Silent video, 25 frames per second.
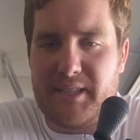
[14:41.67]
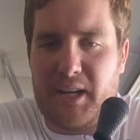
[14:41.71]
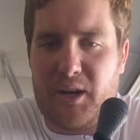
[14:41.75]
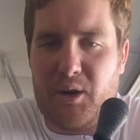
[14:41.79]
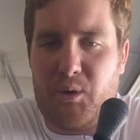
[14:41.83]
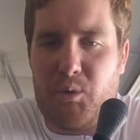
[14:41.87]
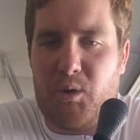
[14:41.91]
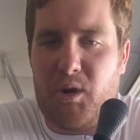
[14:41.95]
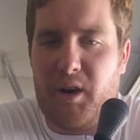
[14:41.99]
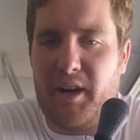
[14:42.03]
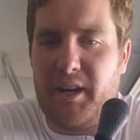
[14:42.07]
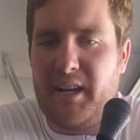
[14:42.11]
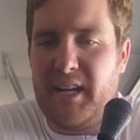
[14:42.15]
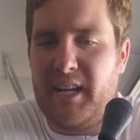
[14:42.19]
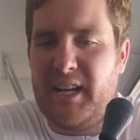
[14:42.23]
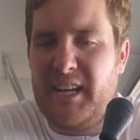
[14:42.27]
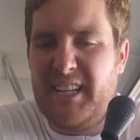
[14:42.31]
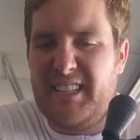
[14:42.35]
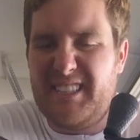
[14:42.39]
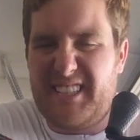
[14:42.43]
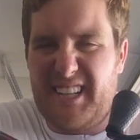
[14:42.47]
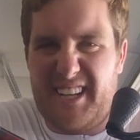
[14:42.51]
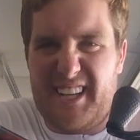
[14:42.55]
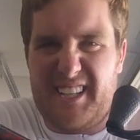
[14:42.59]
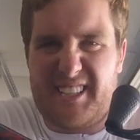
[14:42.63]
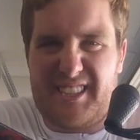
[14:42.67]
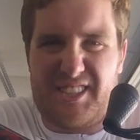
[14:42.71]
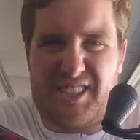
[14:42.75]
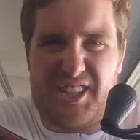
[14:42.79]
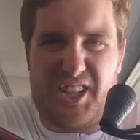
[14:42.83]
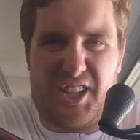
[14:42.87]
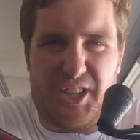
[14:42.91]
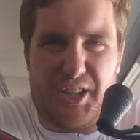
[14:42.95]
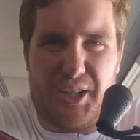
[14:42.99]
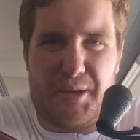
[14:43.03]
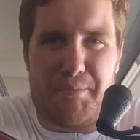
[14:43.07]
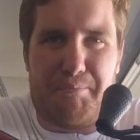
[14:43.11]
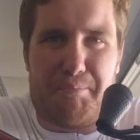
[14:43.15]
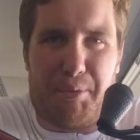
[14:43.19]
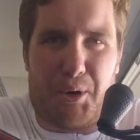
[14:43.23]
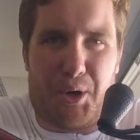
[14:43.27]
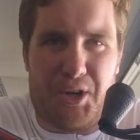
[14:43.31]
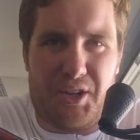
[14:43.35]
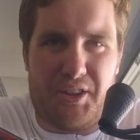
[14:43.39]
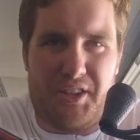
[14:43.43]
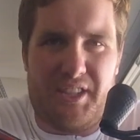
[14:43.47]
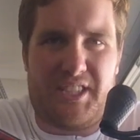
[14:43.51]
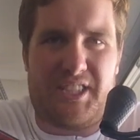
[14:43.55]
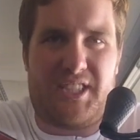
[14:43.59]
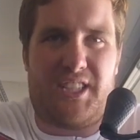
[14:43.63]
I don't want to necessarily
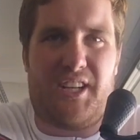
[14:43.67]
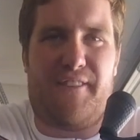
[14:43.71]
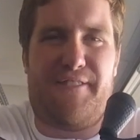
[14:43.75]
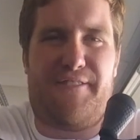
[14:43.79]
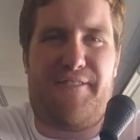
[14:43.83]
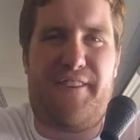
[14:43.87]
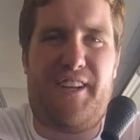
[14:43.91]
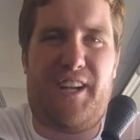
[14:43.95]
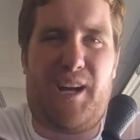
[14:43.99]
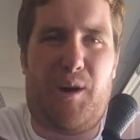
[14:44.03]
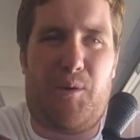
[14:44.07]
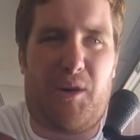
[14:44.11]
burn this stuff in.